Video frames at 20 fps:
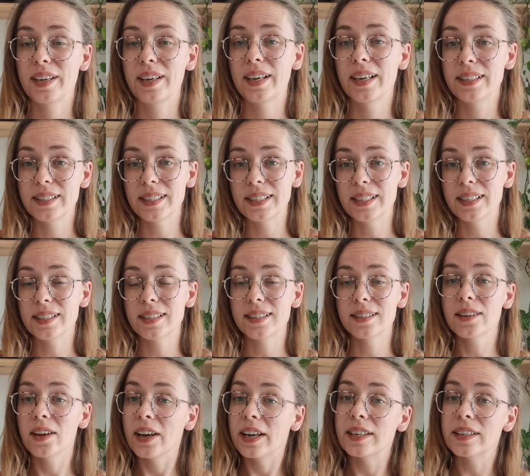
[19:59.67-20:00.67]
indie
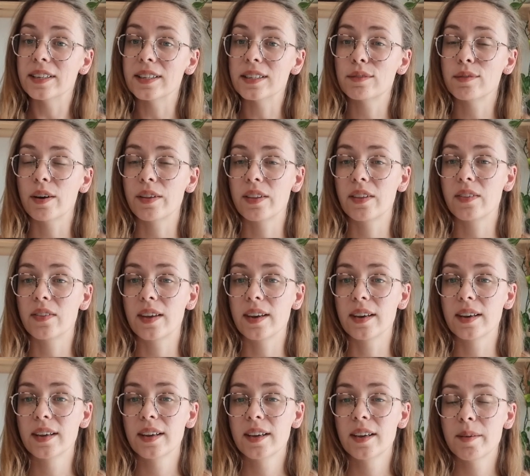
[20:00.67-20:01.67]
designers rather
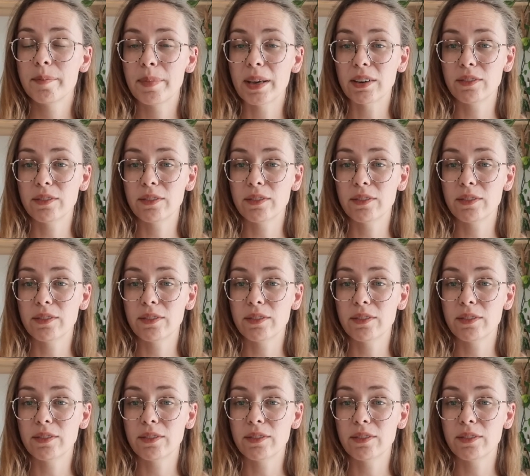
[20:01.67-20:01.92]
than big